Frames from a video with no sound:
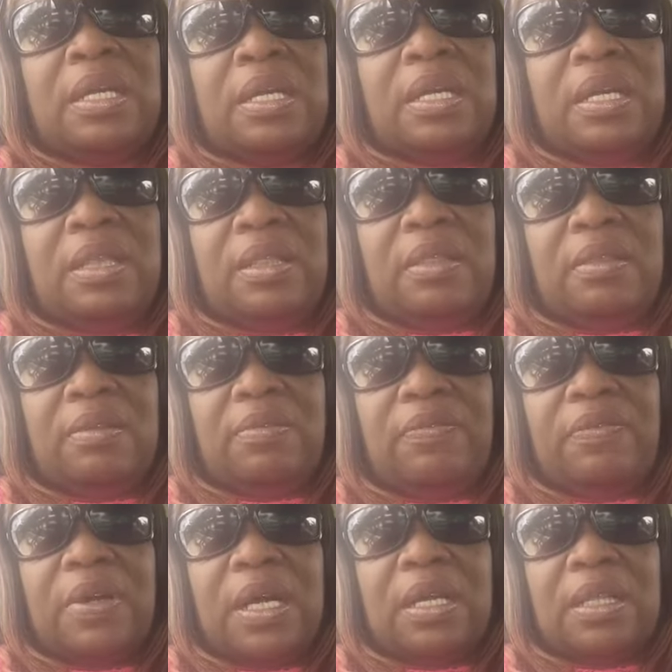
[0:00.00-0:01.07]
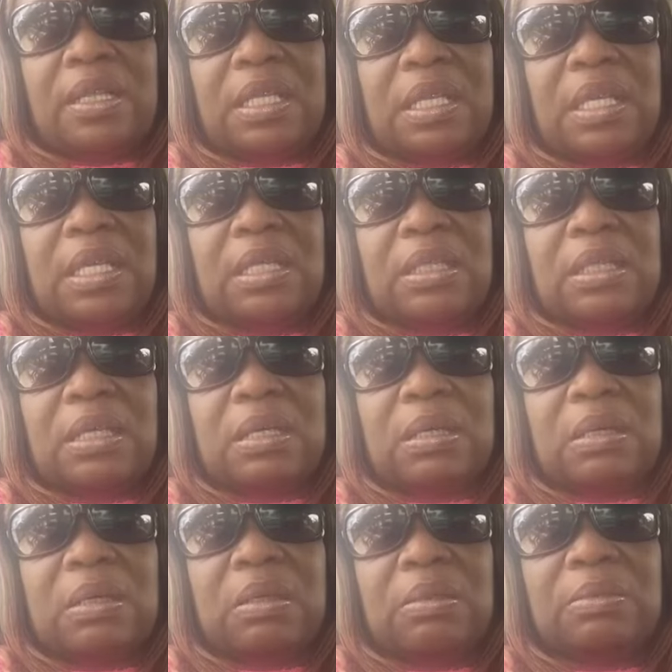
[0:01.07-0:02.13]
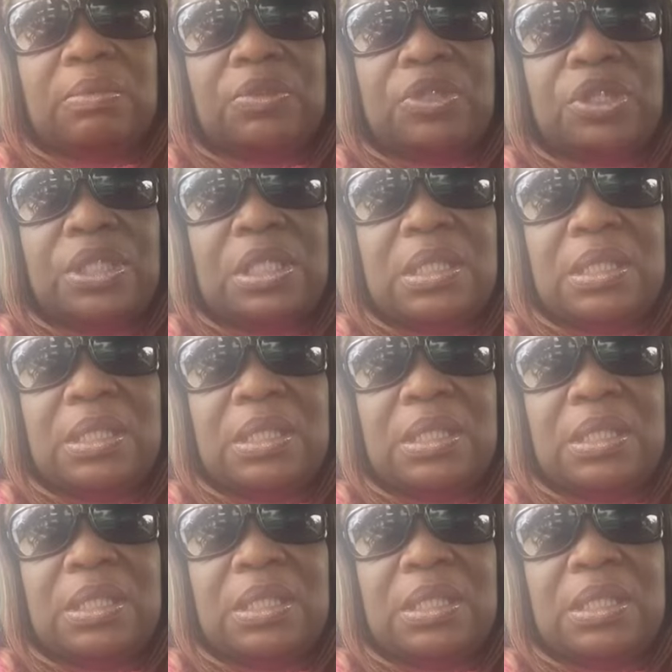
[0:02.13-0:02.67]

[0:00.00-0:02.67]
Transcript: in the fact that she